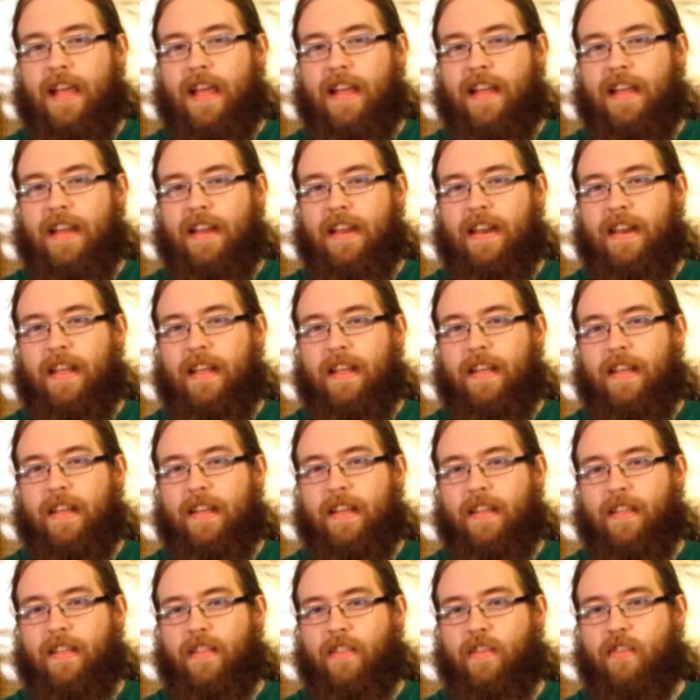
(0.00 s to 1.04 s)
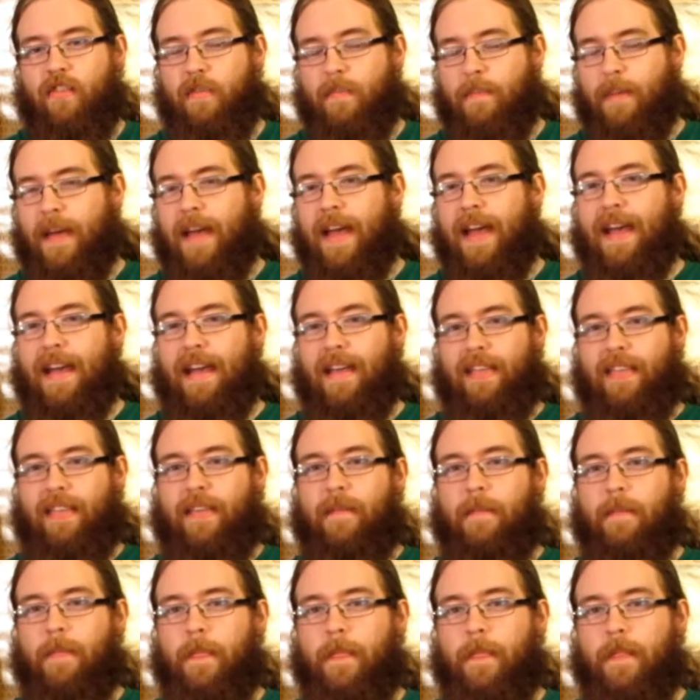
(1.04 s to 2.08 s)
And there's a
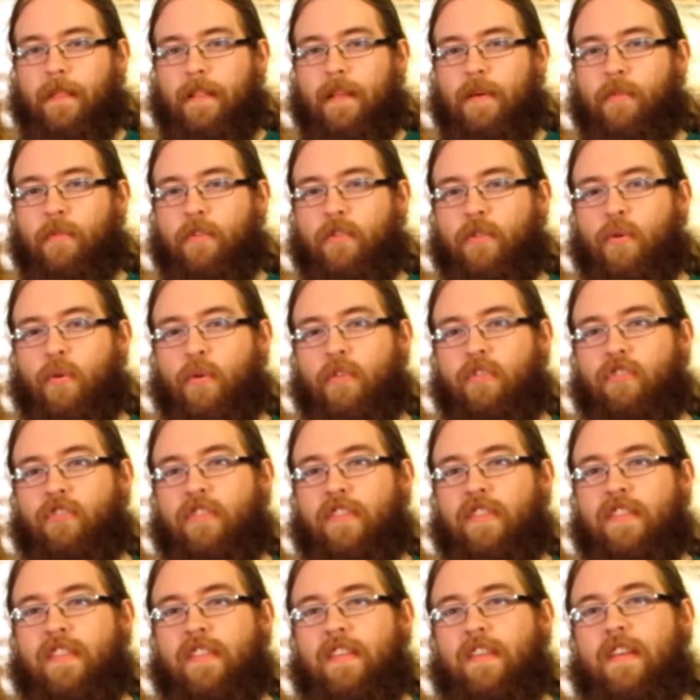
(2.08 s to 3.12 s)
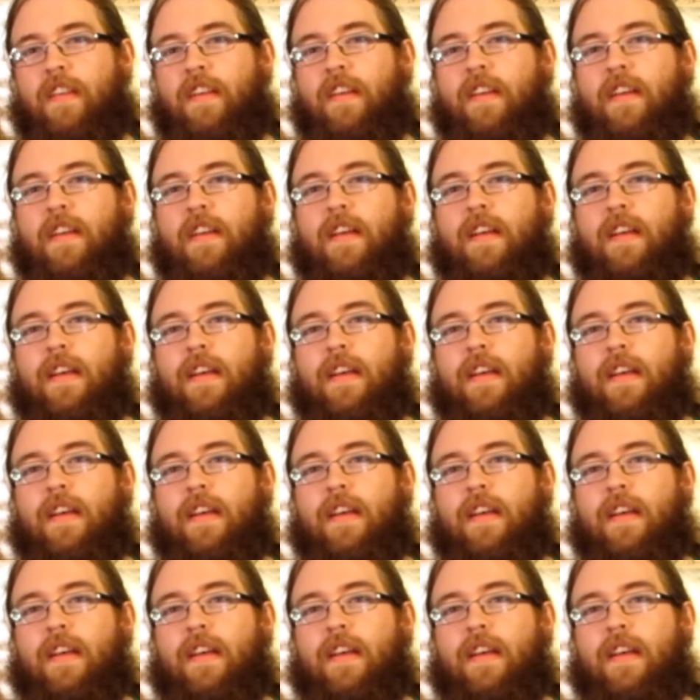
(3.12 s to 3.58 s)
path lit with torches.